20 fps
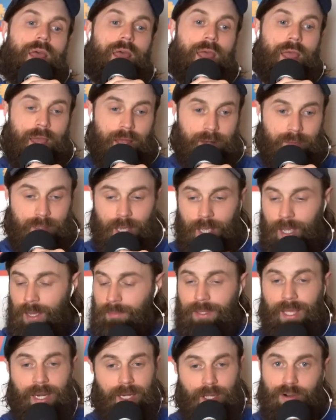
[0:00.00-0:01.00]
And I'm
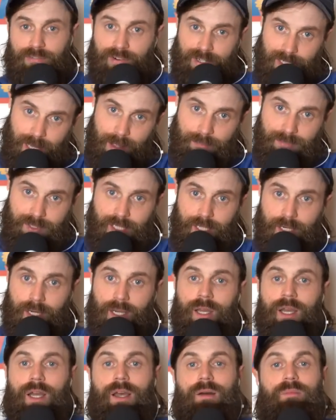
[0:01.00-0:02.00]
getting overclamped here,
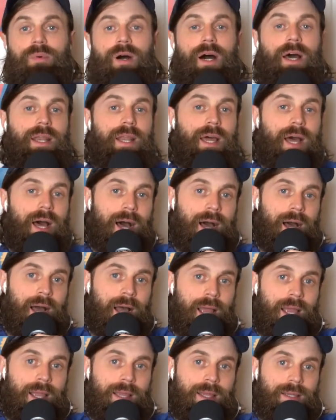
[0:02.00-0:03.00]
but
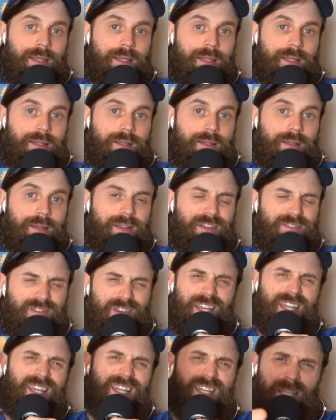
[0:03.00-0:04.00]
if
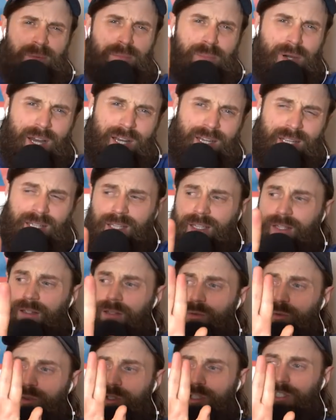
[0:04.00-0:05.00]
anybody
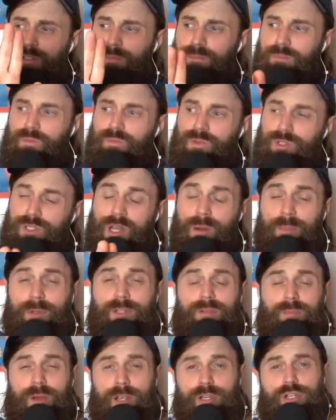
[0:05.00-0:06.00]
was coming
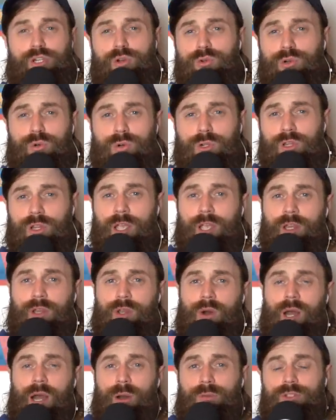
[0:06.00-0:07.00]
to my show in
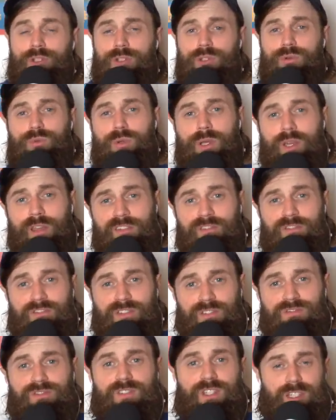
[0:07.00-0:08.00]
Orlando, I was doing a
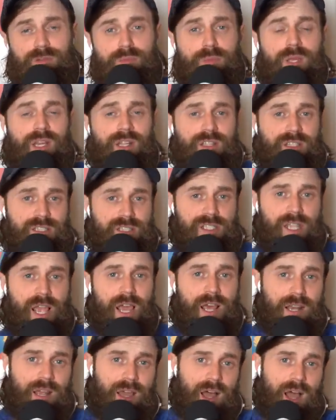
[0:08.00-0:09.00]
15-minute
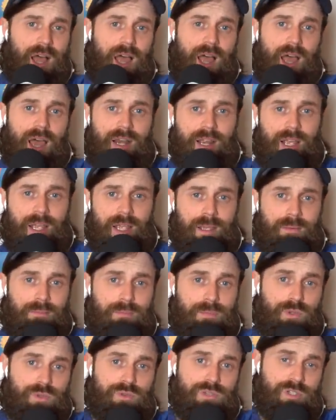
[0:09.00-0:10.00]
set at a
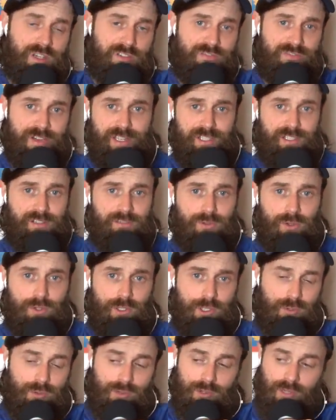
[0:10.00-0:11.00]
music festival
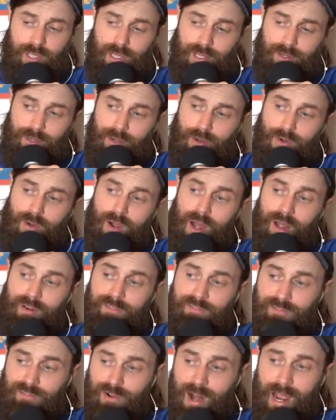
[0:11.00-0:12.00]
in Orlando on
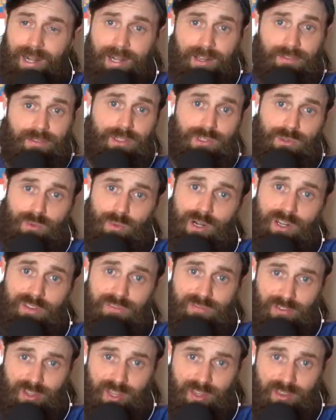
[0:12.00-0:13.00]
Friday the
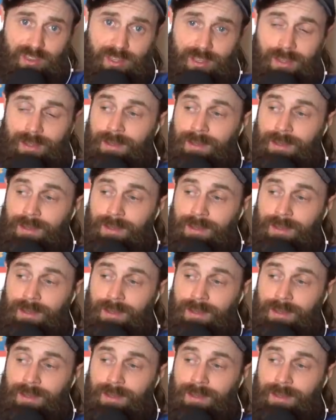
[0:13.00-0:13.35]
25th.